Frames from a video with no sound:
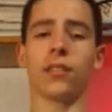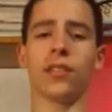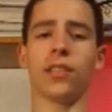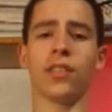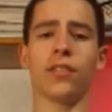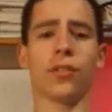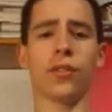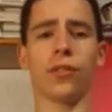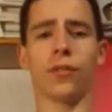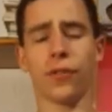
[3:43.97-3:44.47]

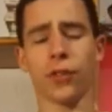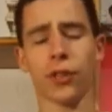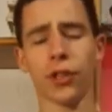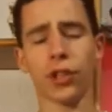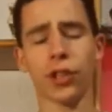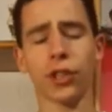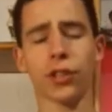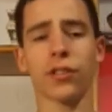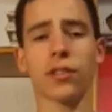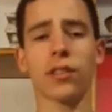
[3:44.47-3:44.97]
different
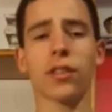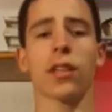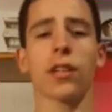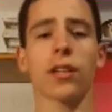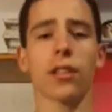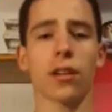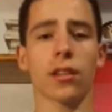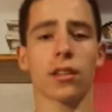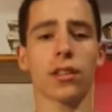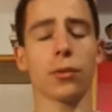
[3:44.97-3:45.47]
functions
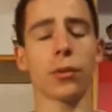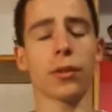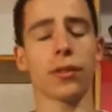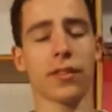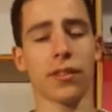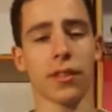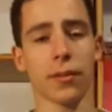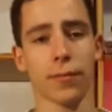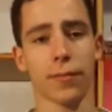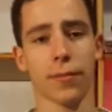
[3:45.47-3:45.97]
characterize
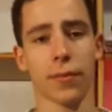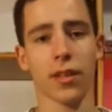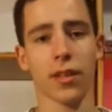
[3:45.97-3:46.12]
them.